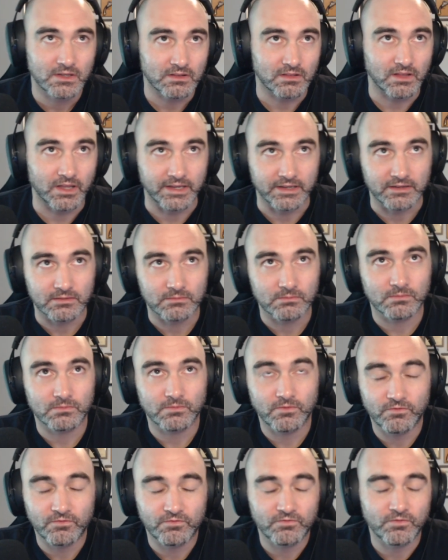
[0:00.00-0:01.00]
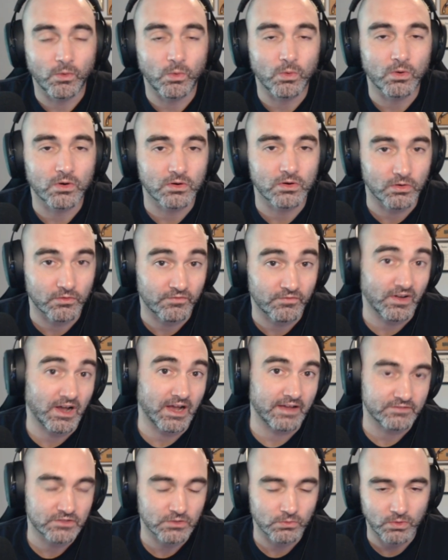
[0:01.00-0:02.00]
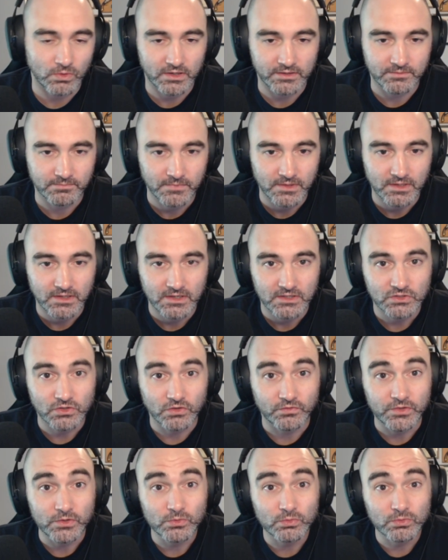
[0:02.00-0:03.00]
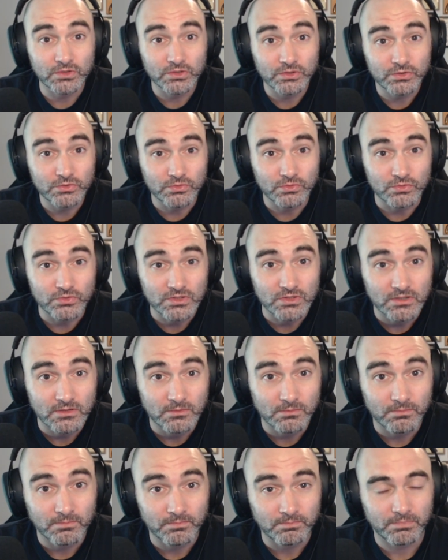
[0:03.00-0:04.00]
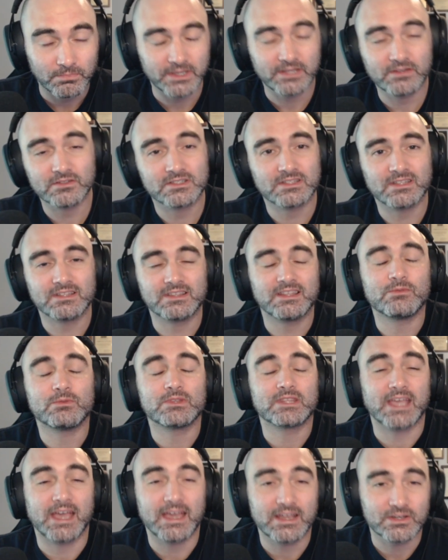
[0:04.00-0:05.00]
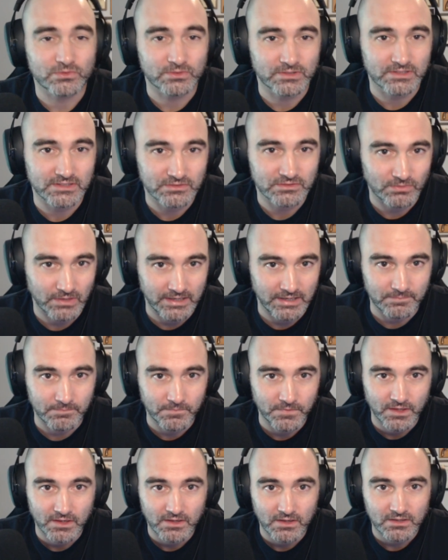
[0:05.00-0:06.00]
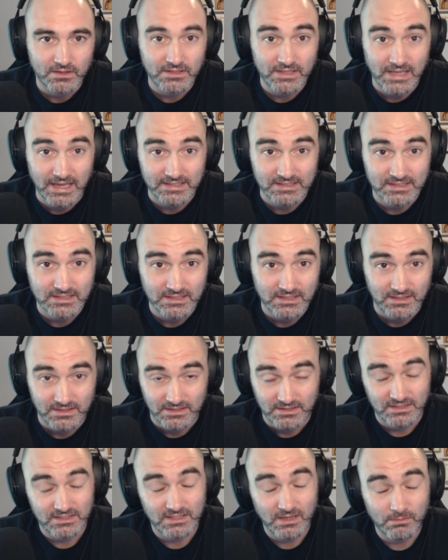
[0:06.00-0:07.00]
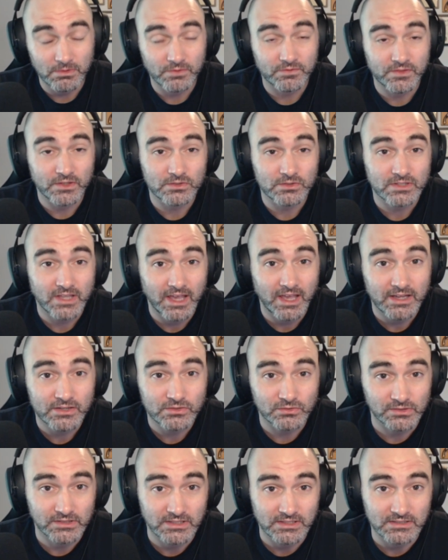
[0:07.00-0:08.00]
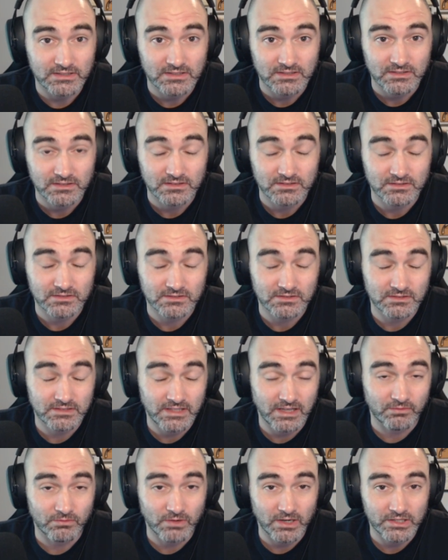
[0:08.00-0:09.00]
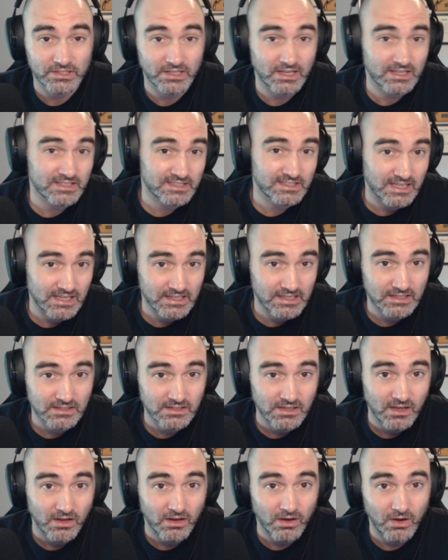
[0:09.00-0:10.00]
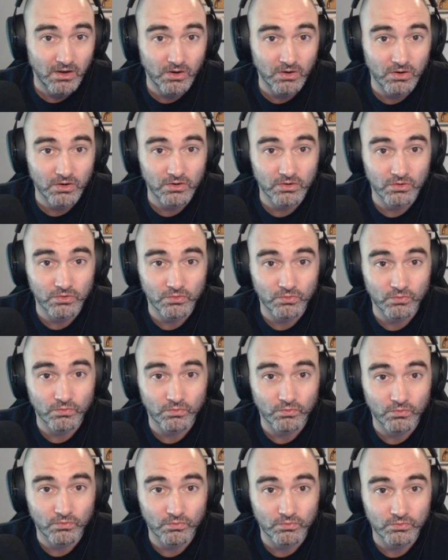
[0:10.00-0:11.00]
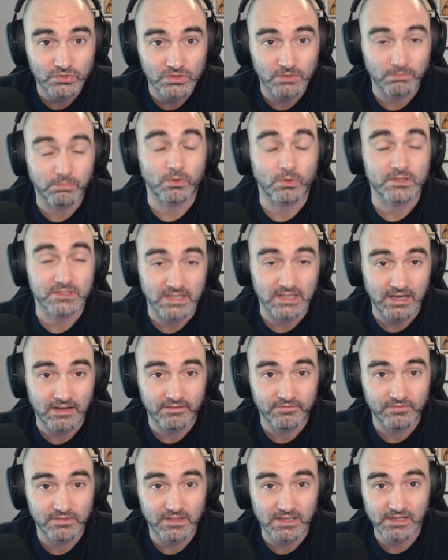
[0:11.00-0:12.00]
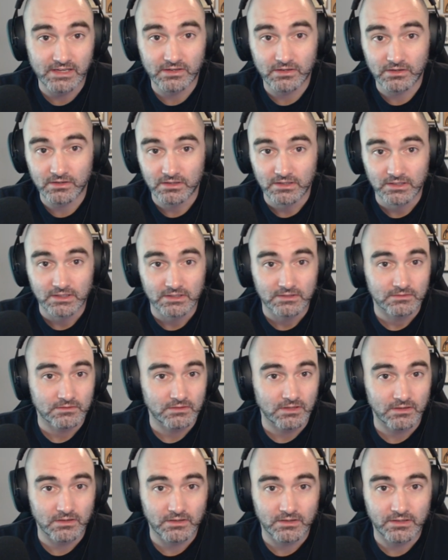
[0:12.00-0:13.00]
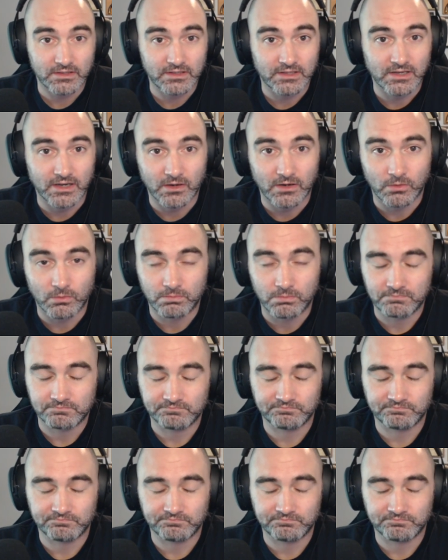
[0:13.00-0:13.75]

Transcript: like 4 or 5 to 1. So if you lose, but here's the thing with casualties, right? Yes, some of those casualties that Russia has taken are support staff. They're, you know,